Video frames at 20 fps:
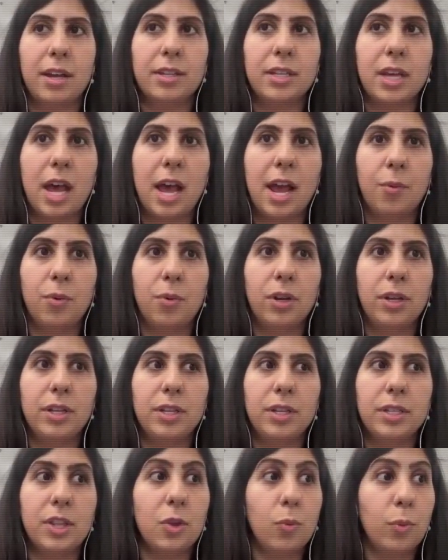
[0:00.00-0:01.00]
And I
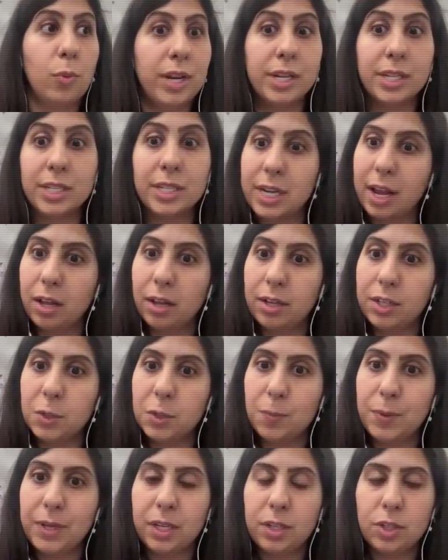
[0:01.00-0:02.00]
was in the witness
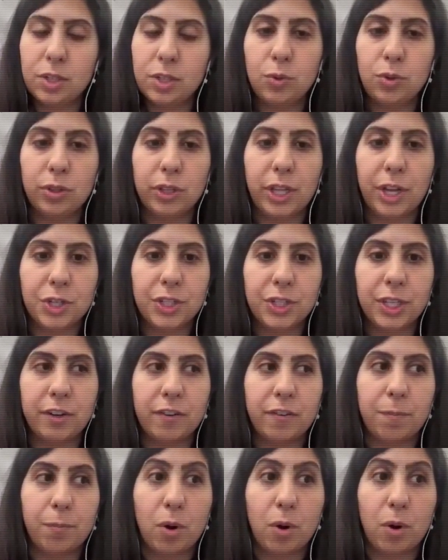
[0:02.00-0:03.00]
stand speaking to the
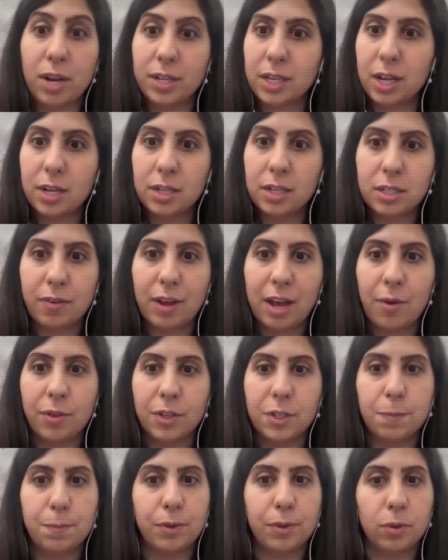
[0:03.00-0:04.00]
legislative process of how
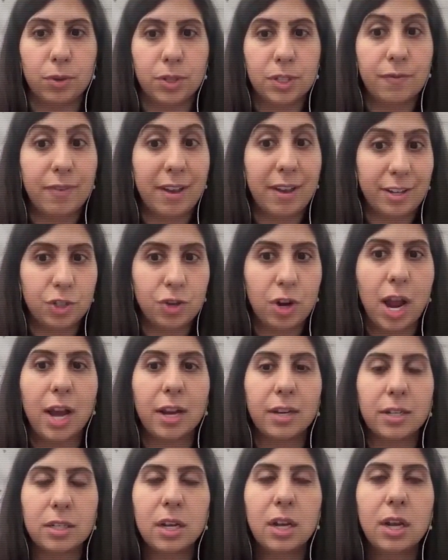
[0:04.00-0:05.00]
this bill was
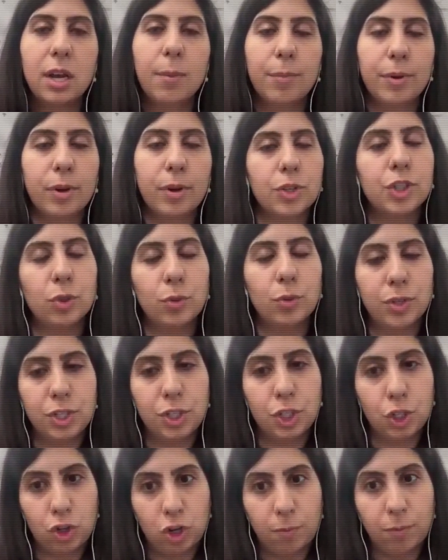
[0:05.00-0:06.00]
fast-tracked, but also its
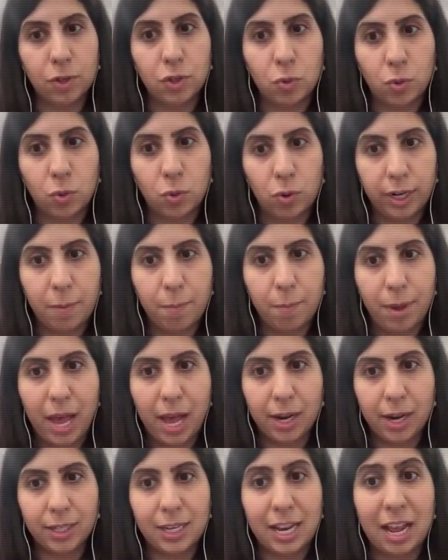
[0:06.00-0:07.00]
discriminatory
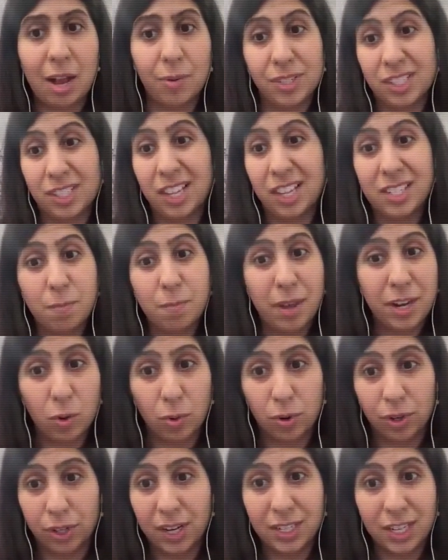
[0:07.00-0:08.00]
impact and how it's led to many
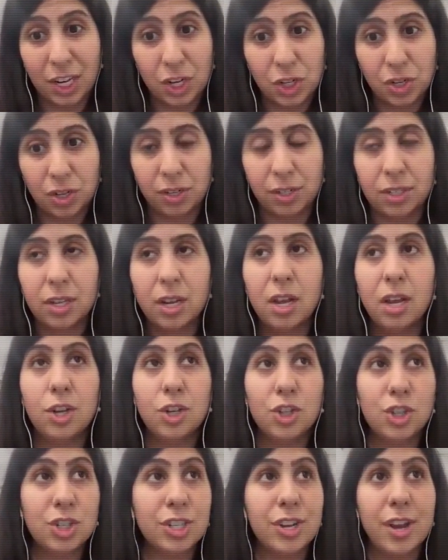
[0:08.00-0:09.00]
organizations
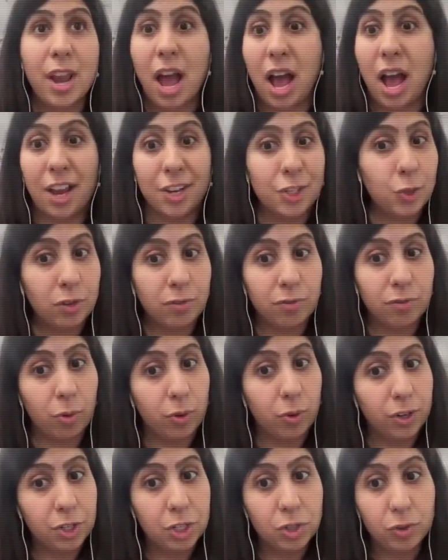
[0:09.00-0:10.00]
just not doing
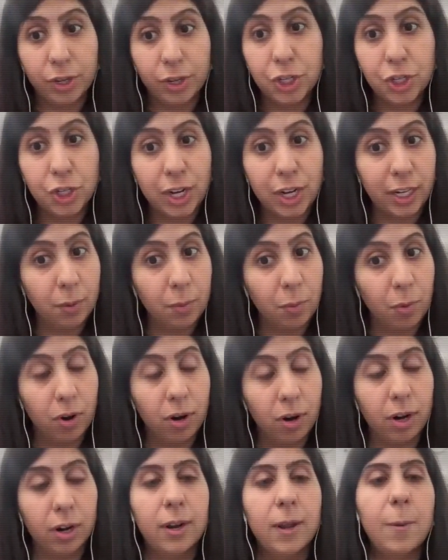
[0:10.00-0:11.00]
voter registration
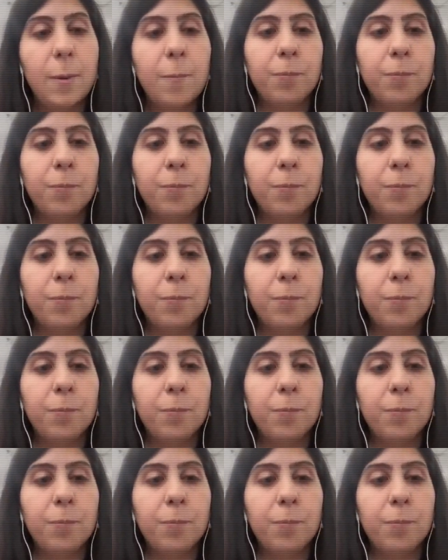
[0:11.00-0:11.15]
anymore.